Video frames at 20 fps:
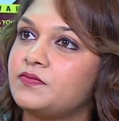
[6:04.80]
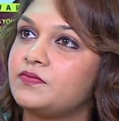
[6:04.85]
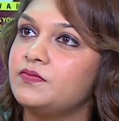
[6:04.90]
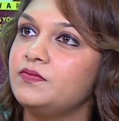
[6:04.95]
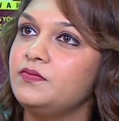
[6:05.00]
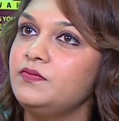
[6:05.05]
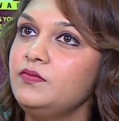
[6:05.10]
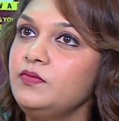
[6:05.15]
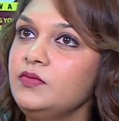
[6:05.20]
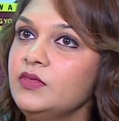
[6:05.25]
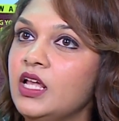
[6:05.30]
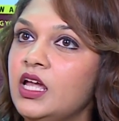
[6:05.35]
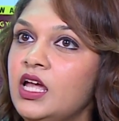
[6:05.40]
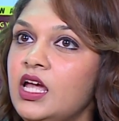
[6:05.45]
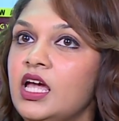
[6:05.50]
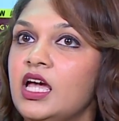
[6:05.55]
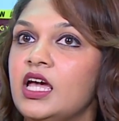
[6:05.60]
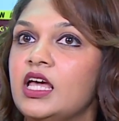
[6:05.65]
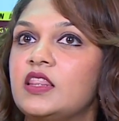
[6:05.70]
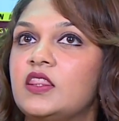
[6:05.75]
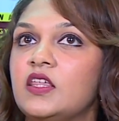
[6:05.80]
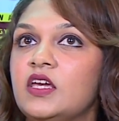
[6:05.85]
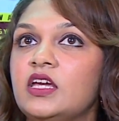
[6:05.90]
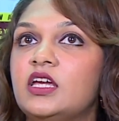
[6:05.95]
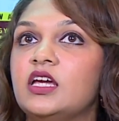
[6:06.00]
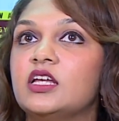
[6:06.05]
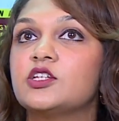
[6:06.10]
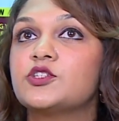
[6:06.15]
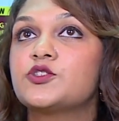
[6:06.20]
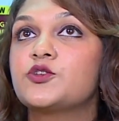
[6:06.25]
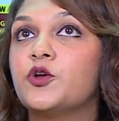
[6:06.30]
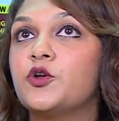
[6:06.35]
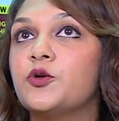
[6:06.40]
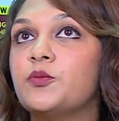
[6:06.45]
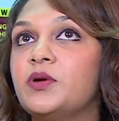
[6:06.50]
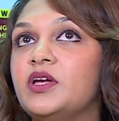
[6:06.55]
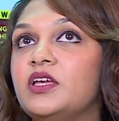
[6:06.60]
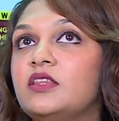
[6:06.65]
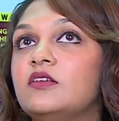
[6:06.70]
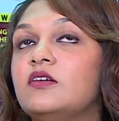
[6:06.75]
I think it is going to
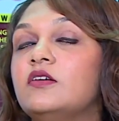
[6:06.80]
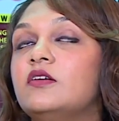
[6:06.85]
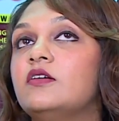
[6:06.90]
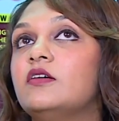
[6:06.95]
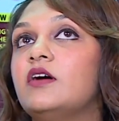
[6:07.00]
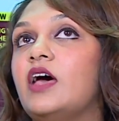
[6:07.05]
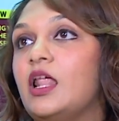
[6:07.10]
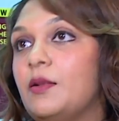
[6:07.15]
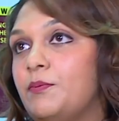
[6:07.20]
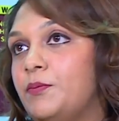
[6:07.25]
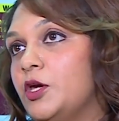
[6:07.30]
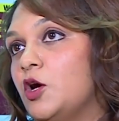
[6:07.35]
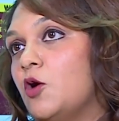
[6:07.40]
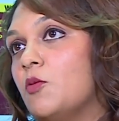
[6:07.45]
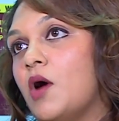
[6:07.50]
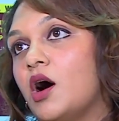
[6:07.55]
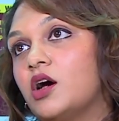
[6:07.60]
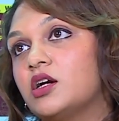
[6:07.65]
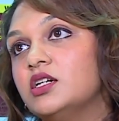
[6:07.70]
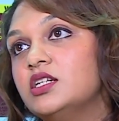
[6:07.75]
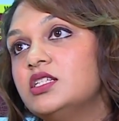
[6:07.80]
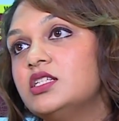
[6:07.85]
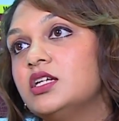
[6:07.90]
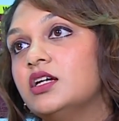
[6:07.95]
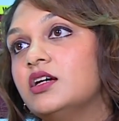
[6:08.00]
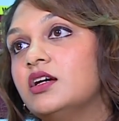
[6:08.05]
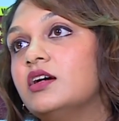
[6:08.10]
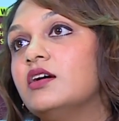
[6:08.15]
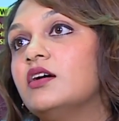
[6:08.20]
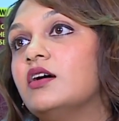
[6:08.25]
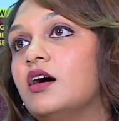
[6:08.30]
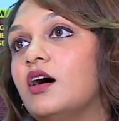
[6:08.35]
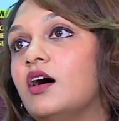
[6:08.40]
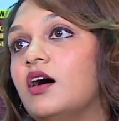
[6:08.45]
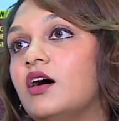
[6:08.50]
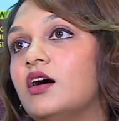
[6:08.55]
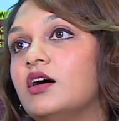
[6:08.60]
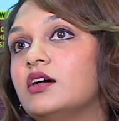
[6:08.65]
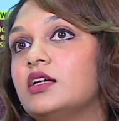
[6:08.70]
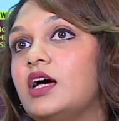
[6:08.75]
be the LPO market.
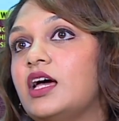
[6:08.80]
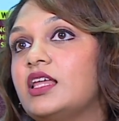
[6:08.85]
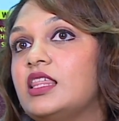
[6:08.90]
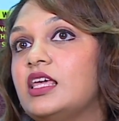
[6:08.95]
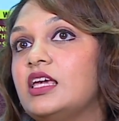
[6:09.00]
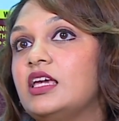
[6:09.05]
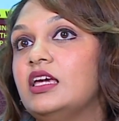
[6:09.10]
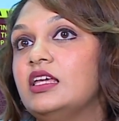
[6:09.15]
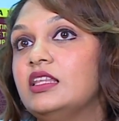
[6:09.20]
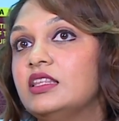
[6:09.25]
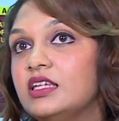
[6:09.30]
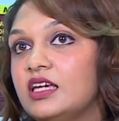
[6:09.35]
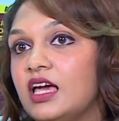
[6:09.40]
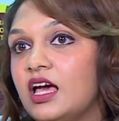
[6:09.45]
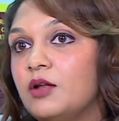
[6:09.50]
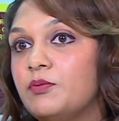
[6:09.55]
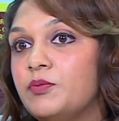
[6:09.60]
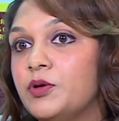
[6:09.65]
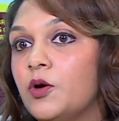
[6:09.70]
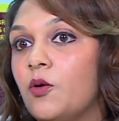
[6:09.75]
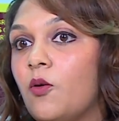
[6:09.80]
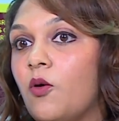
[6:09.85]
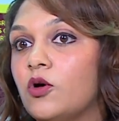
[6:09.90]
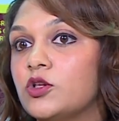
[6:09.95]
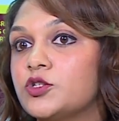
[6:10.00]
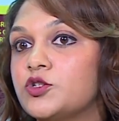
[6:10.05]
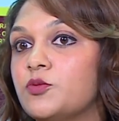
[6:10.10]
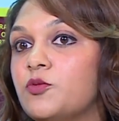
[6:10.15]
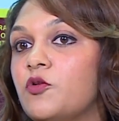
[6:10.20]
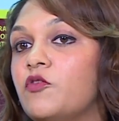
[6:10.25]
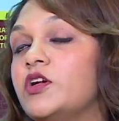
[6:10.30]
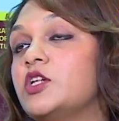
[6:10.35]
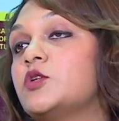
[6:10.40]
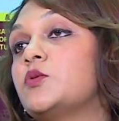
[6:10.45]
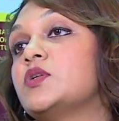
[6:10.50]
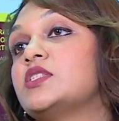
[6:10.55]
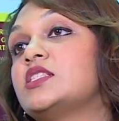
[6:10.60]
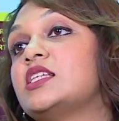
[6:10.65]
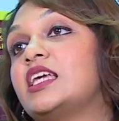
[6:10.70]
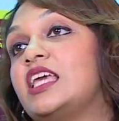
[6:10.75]
I think in the LPO, also moving
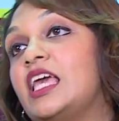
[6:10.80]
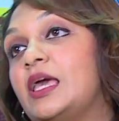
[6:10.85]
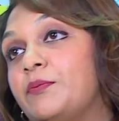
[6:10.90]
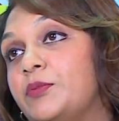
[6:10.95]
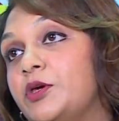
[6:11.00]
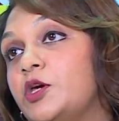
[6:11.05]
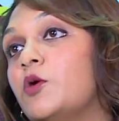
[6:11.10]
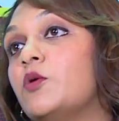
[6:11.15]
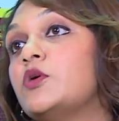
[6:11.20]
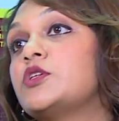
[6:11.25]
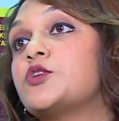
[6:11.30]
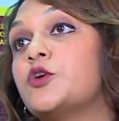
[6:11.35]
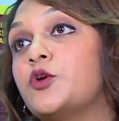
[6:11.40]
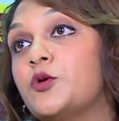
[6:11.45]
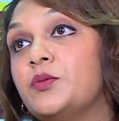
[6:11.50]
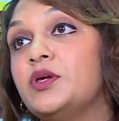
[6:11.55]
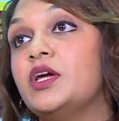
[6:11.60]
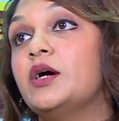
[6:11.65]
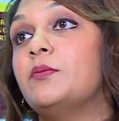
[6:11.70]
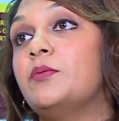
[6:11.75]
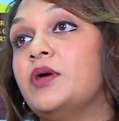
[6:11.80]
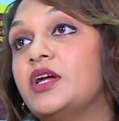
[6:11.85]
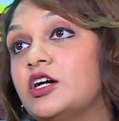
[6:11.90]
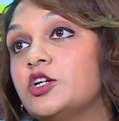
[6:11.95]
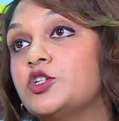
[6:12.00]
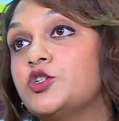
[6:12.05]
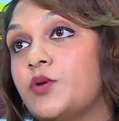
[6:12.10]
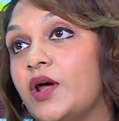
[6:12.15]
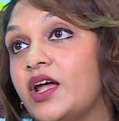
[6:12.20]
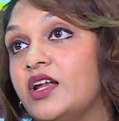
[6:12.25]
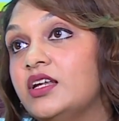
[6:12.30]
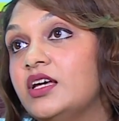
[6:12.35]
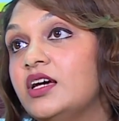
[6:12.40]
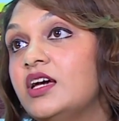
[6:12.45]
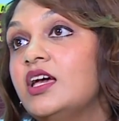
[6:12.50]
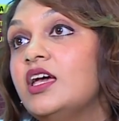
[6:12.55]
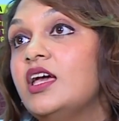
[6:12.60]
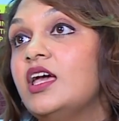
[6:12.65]
towards the KPO is going to be a bigger trend.